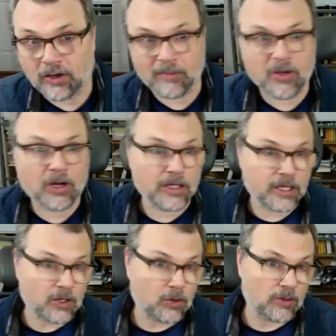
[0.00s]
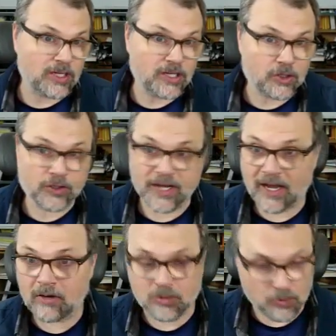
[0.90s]
I'm calling it collinear
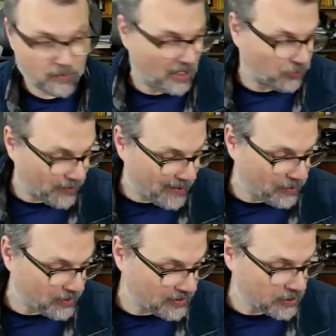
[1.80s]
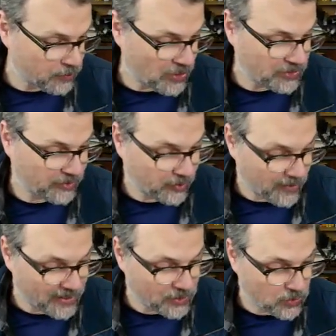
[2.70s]
now. You might remember this expression from high
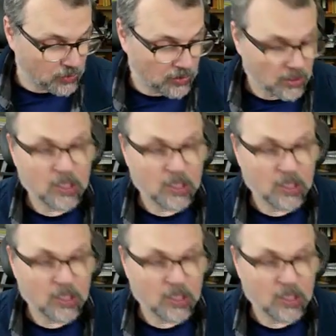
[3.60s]
school.